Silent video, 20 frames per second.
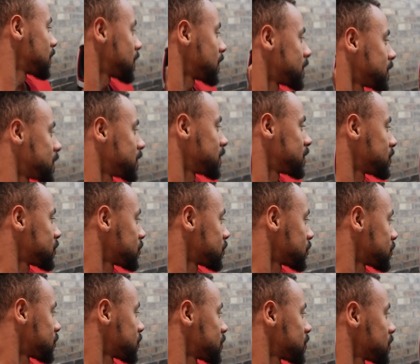and then it's
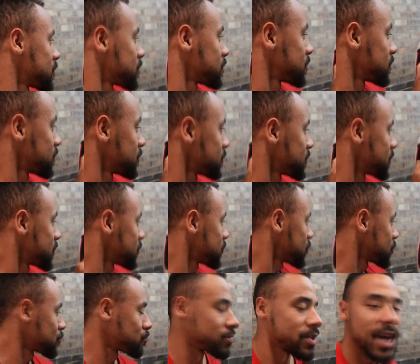just
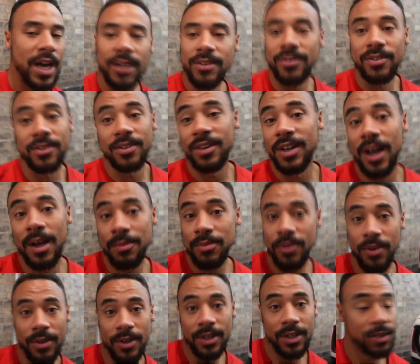reacted and
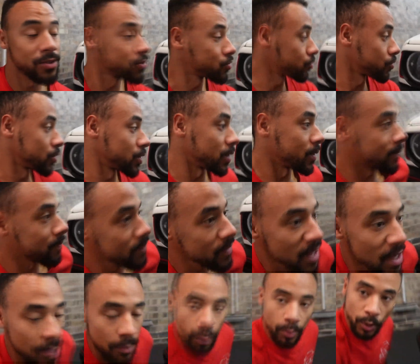absolutely destroyed it.
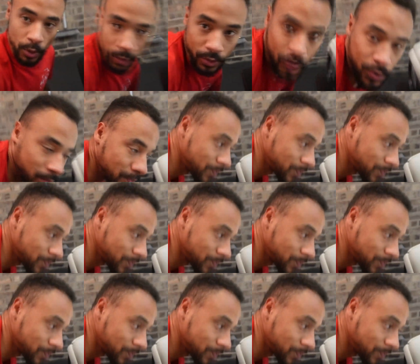But